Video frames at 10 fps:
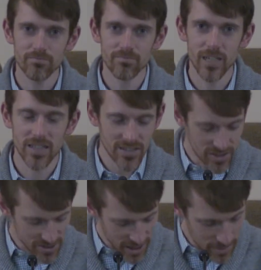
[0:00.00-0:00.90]
These
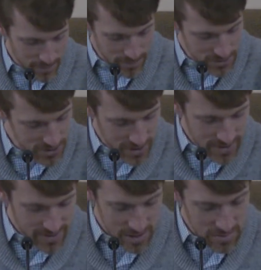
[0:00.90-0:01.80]
disciples
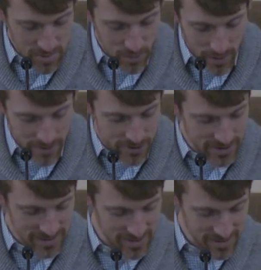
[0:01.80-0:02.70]
seem to be with
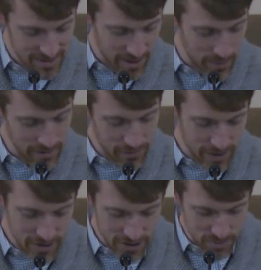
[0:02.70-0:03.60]
Jesus, and when he
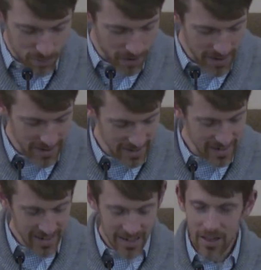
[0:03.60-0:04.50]
finishes praying,
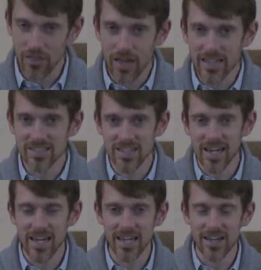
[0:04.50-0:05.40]
they
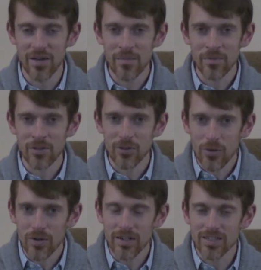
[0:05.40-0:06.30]
say,
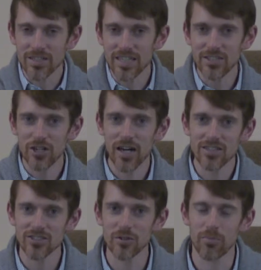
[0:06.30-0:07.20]
Lord, teach
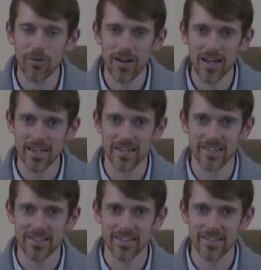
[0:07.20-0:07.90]
us to pray.